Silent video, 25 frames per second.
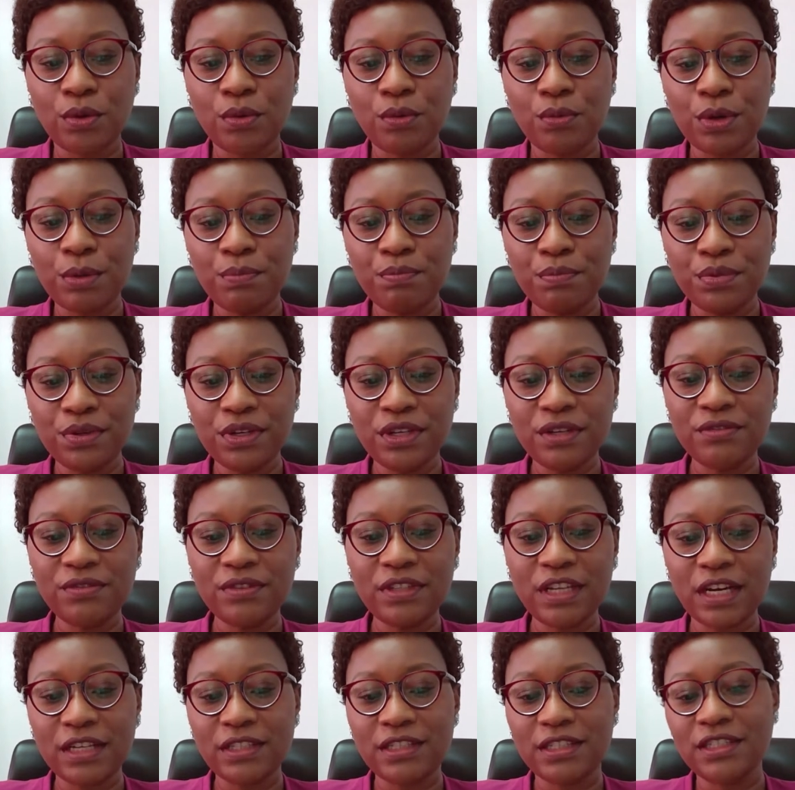We believe
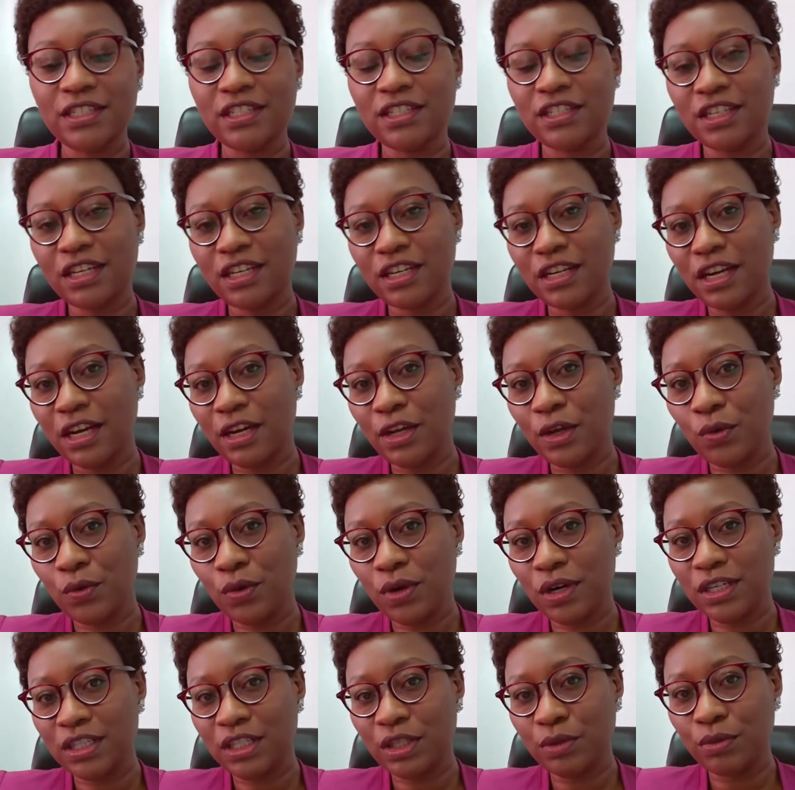that the gender
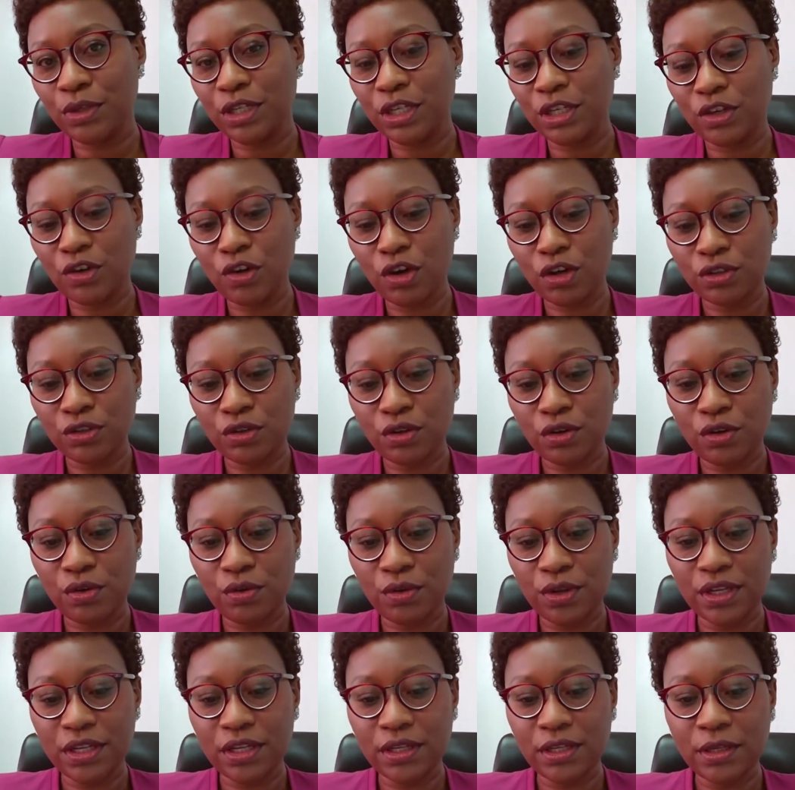equality will not
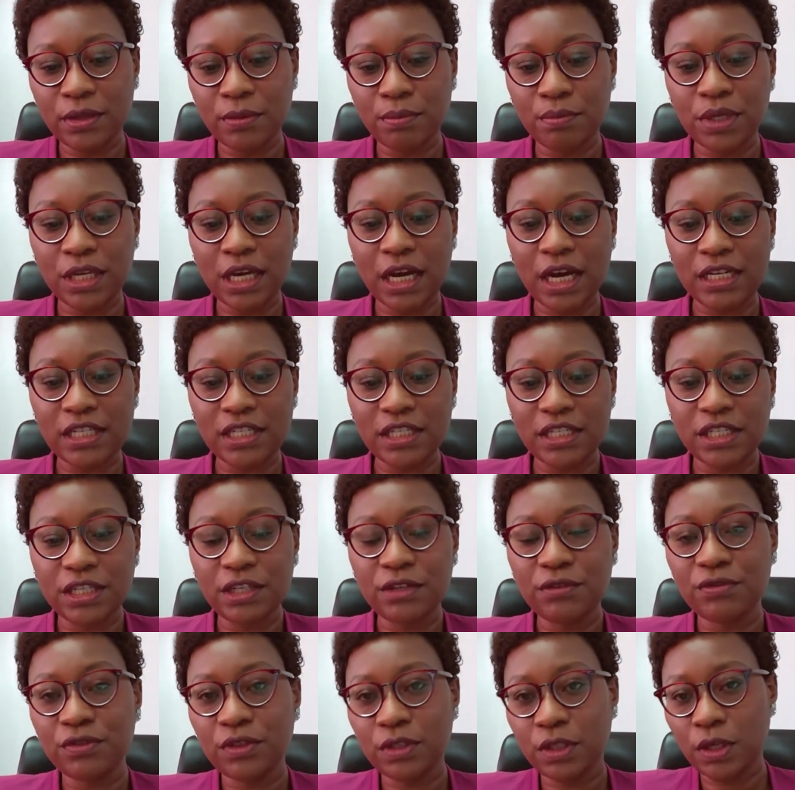only be
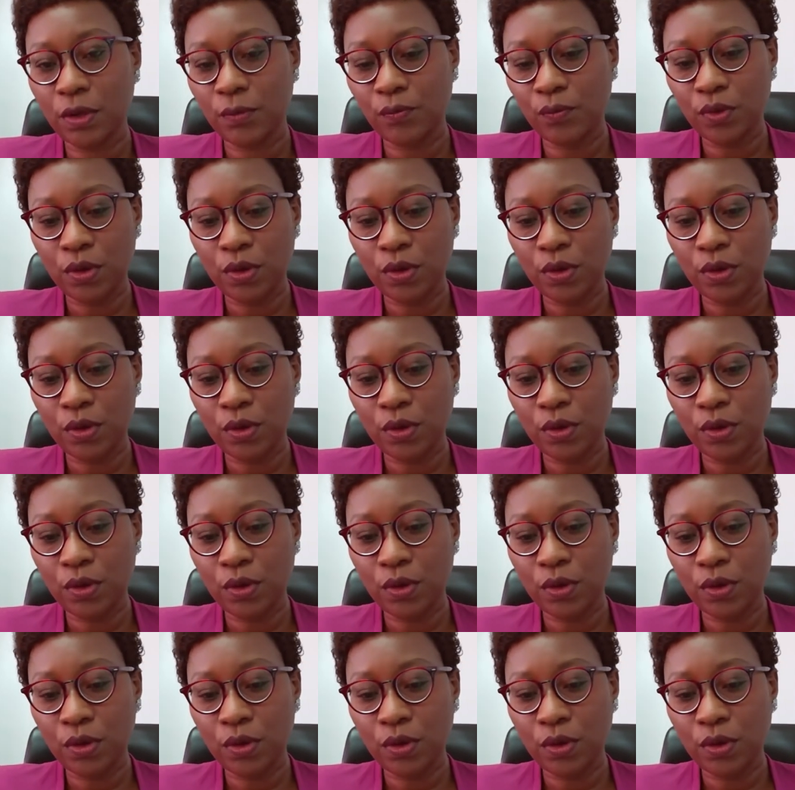achieved